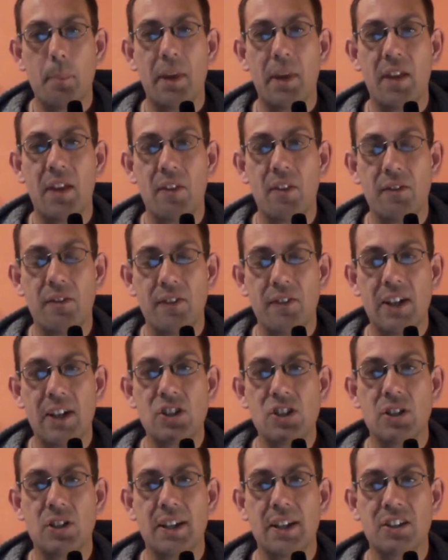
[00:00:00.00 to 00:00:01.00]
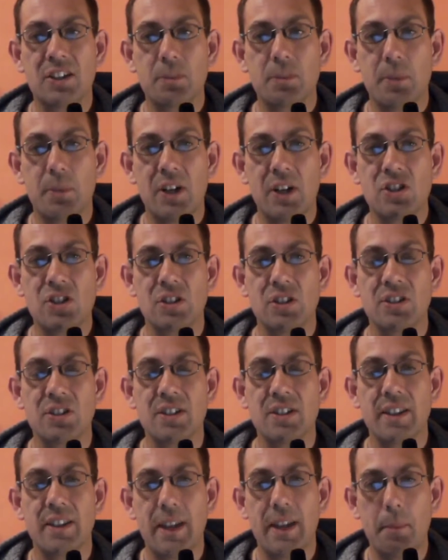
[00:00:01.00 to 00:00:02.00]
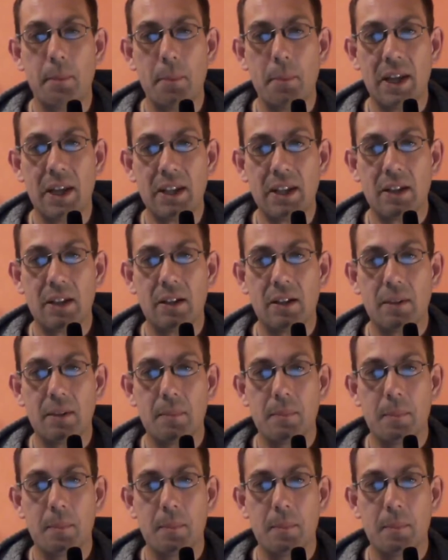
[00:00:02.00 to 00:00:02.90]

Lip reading: by the facial expressions that they make.